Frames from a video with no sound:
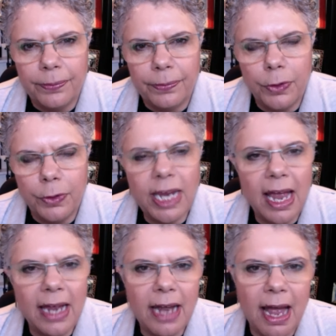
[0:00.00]
You
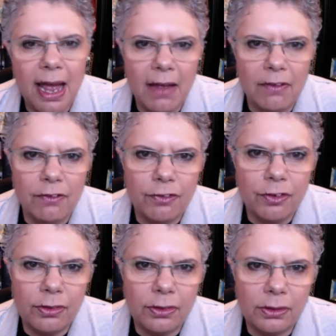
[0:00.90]
can have
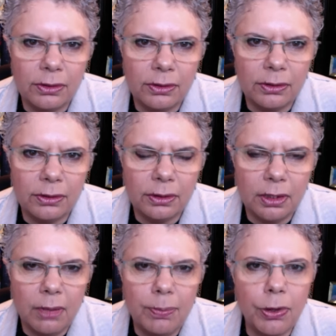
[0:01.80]

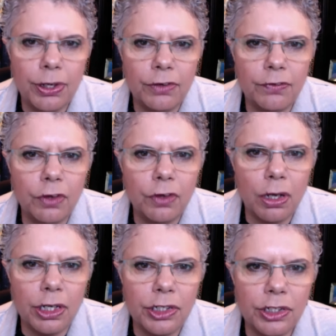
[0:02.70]
a body of
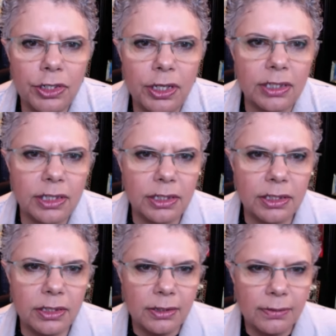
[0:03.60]
knowledge
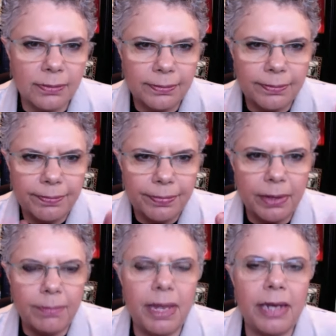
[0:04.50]
that's
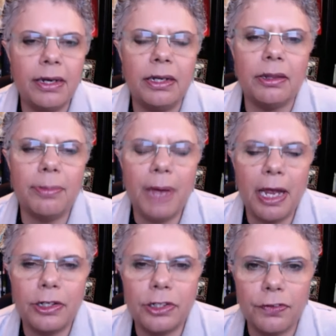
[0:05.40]
embedded in the
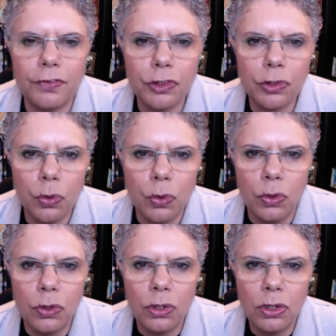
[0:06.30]
pages of a
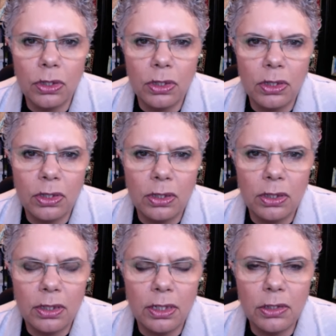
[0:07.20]
score,
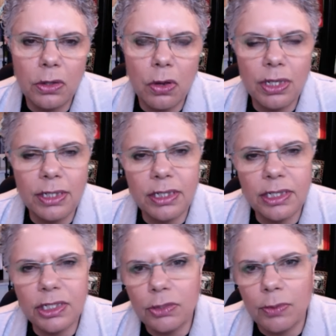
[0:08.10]
as long as it's
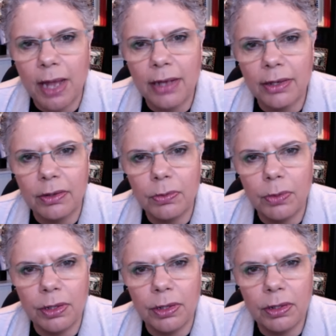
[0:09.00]
surrounded
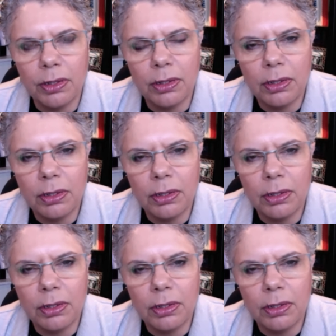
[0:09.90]
with